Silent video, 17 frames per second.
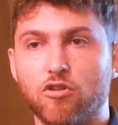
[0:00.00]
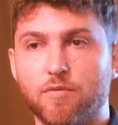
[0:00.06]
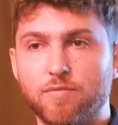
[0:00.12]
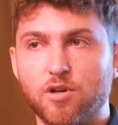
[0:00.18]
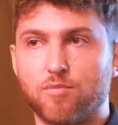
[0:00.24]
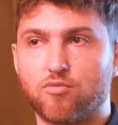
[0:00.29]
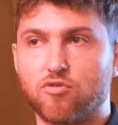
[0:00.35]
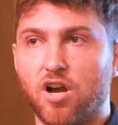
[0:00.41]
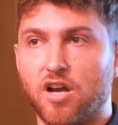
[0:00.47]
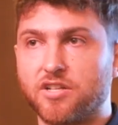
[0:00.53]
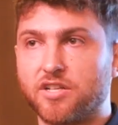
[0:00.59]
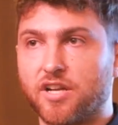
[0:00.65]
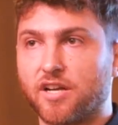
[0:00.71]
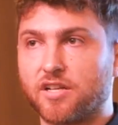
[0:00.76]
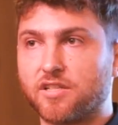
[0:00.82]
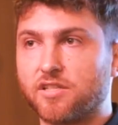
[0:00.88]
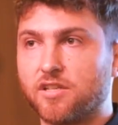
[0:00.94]
crypto
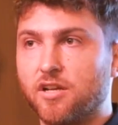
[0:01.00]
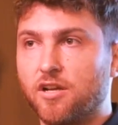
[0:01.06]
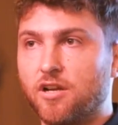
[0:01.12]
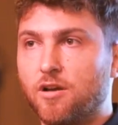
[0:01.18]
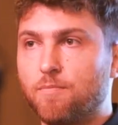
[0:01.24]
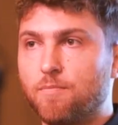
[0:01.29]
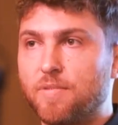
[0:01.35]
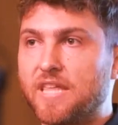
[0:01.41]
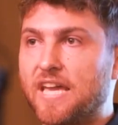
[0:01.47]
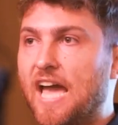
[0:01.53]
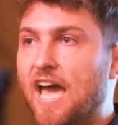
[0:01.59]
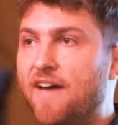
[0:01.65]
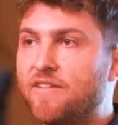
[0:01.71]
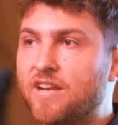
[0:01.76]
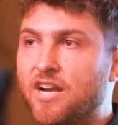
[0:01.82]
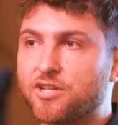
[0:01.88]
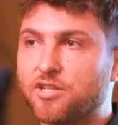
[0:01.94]
projects, but they
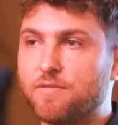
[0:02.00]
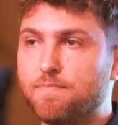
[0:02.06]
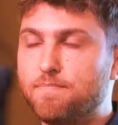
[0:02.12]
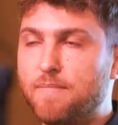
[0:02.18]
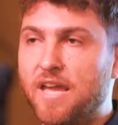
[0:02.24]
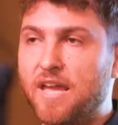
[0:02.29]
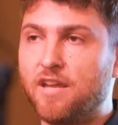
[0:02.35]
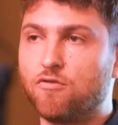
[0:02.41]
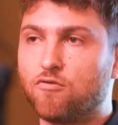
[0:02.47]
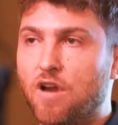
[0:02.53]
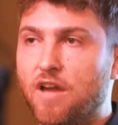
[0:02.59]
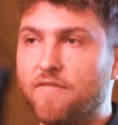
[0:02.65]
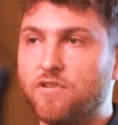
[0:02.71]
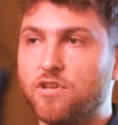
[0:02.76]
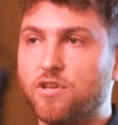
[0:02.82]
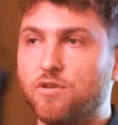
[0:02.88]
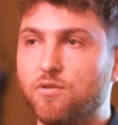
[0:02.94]
haven't actually made
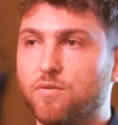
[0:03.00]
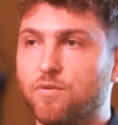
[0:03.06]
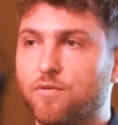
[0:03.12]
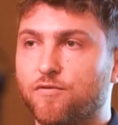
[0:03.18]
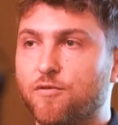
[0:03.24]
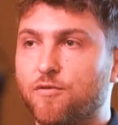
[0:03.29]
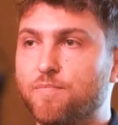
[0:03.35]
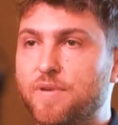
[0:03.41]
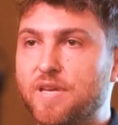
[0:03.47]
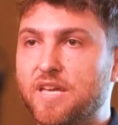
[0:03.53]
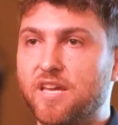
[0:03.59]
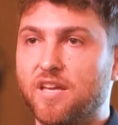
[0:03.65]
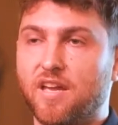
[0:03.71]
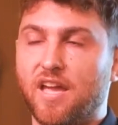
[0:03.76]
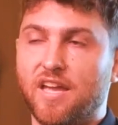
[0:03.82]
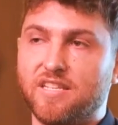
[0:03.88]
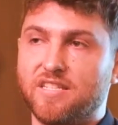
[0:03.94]
revenue from
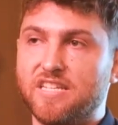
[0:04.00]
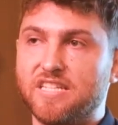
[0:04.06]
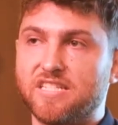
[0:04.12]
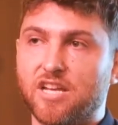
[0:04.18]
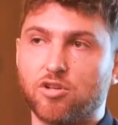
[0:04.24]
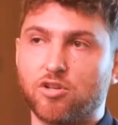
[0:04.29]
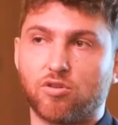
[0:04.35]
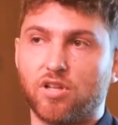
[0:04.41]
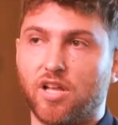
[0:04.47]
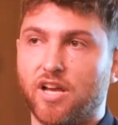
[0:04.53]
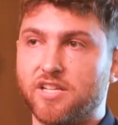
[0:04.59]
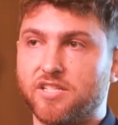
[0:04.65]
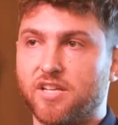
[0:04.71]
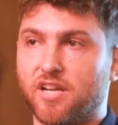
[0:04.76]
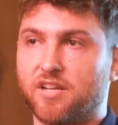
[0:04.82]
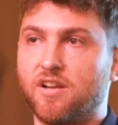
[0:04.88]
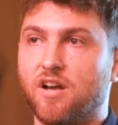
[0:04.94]
being a
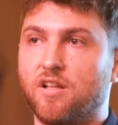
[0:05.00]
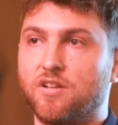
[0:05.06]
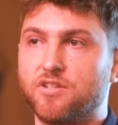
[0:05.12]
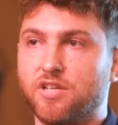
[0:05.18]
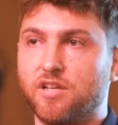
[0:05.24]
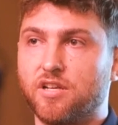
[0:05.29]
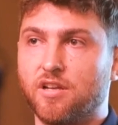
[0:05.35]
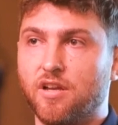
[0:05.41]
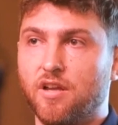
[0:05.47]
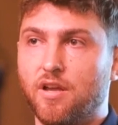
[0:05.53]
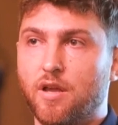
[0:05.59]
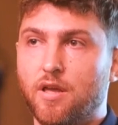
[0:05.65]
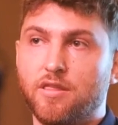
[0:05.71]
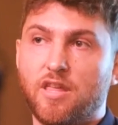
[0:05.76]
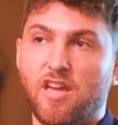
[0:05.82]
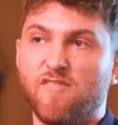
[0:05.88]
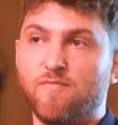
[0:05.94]
decentralized technology.
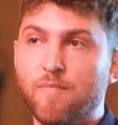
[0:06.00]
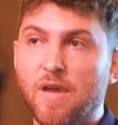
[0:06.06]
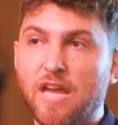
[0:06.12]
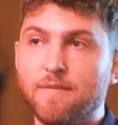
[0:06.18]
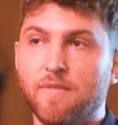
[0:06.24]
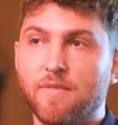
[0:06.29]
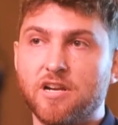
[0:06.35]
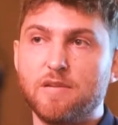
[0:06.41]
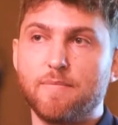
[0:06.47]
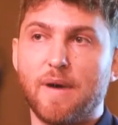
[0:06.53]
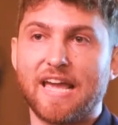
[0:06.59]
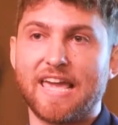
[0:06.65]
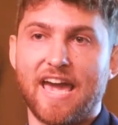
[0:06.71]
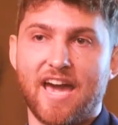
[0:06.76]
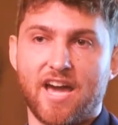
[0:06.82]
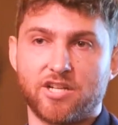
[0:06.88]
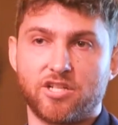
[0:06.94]
They've made money by
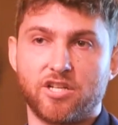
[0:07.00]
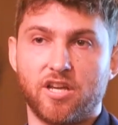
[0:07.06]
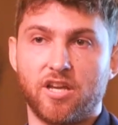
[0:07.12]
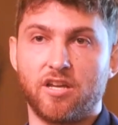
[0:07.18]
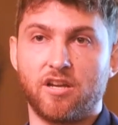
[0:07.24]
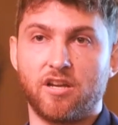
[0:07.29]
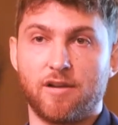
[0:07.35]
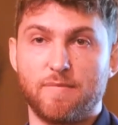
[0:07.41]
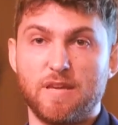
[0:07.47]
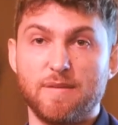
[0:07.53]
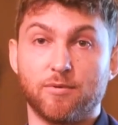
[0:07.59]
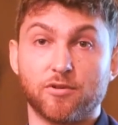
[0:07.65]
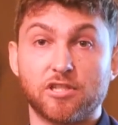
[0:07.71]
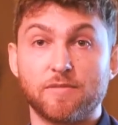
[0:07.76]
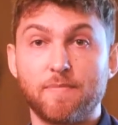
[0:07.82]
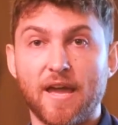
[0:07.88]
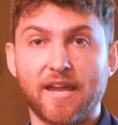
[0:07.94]
cashing in on people
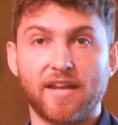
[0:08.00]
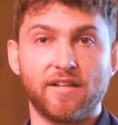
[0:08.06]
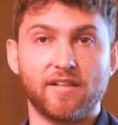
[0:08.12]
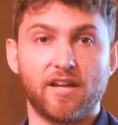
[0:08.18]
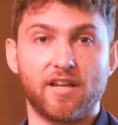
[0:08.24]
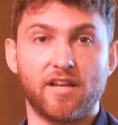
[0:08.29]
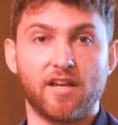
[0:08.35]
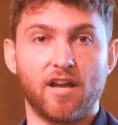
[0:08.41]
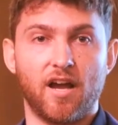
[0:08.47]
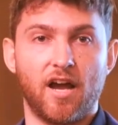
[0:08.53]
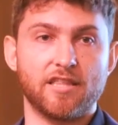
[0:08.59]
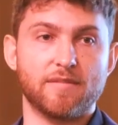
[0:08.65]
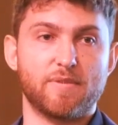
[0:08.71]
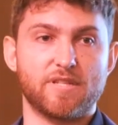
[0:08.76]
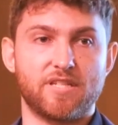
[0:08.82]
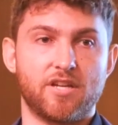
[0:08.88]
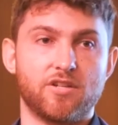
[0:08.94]
speculating on
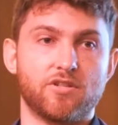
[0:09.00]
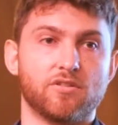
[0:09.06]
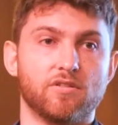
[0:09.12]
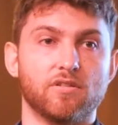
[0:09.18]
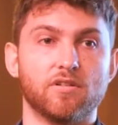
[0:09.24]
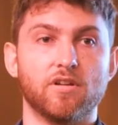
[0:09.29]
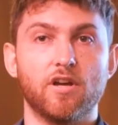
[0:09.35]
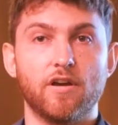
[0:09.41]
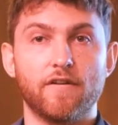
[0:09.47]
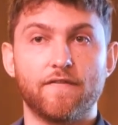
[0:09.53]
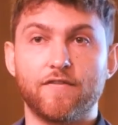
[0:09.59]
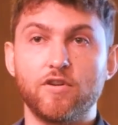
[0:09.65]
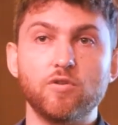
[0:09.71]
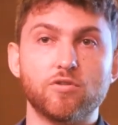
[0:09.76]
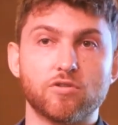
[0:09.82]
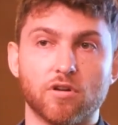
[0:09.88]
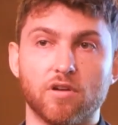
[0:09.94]
the potential
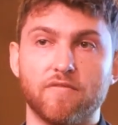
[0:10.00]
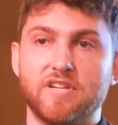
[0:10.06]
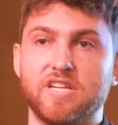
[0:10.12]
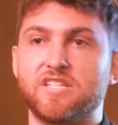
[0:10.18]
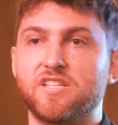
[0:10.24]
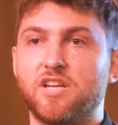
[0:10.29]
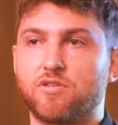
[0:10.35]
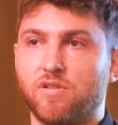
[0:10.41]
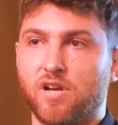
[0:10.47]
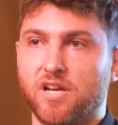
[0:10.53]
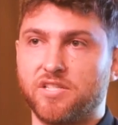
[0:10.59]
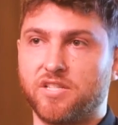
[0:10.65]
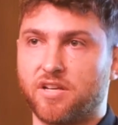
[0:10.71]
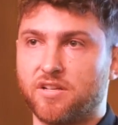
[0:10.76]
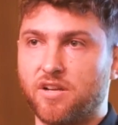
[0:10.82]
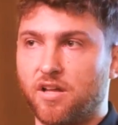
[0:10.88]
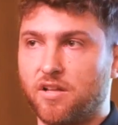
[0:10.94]
future of a decentralized
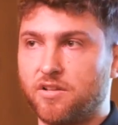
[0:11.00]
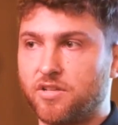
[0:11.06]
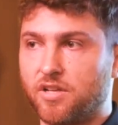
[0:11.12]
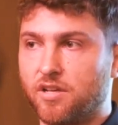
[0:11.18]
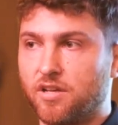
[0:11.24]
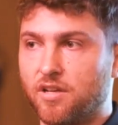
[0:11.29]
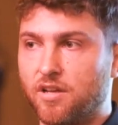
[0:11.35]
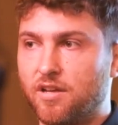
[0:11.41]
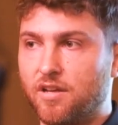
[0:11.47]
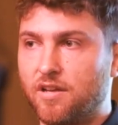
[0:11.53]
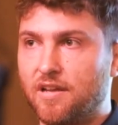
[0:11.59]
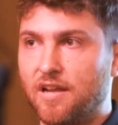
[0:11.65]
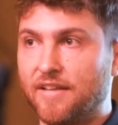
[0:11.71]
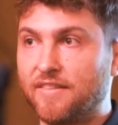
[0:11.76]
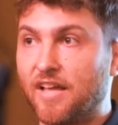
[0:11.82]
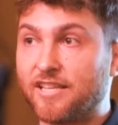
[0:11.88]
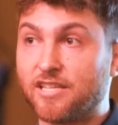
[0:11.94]
technology.
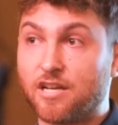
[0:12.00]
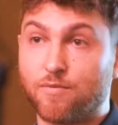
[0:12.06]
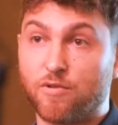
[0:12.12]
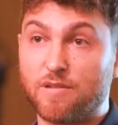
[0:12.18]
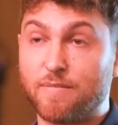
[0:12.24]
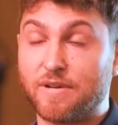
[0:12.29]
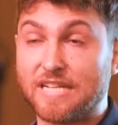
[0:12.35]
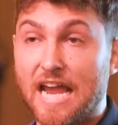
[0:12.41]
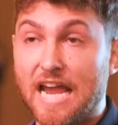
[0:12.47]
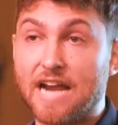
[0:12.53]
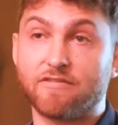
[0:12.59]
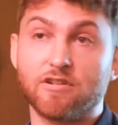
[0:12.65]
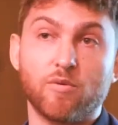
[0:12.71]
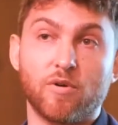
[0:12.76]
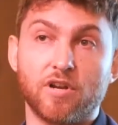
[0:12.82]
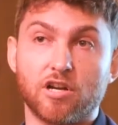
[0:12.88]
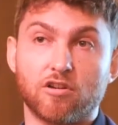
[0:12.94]
And that's how pretty much
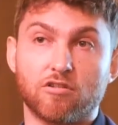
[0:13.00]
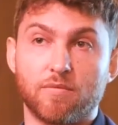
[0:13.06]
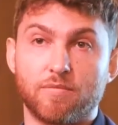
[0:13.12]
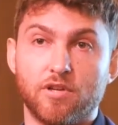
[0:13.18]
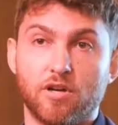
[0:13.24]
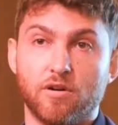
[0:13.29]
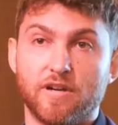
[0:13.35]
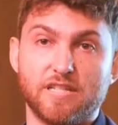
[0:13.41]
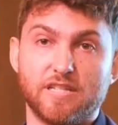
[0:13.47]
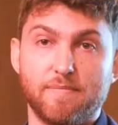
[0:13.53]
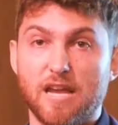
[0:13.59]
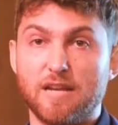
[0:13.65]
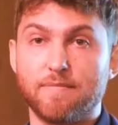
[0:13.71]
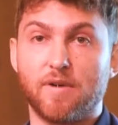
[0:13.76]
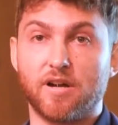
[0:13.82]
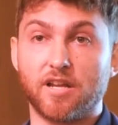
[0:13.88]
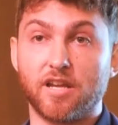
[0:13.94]
everyone in crypto has
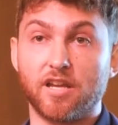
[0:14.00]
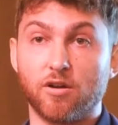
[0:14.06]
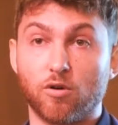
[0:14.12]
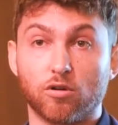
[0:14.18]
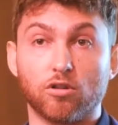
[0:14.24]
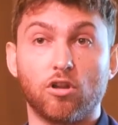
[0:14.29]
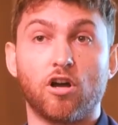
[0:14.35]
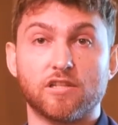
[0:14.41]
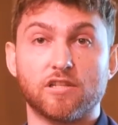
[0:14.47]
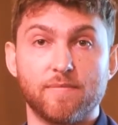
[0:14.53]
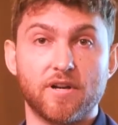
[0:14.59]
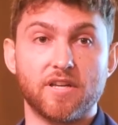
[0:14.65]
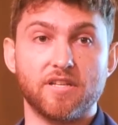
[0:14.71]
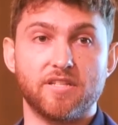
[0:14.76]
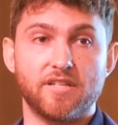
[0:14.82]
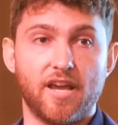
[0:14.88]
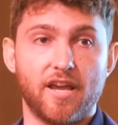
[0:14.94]
made money or lost
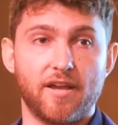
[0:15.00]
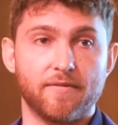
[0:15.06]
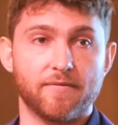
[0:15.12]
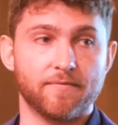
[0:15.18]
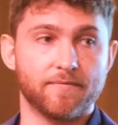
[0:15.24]
money to date.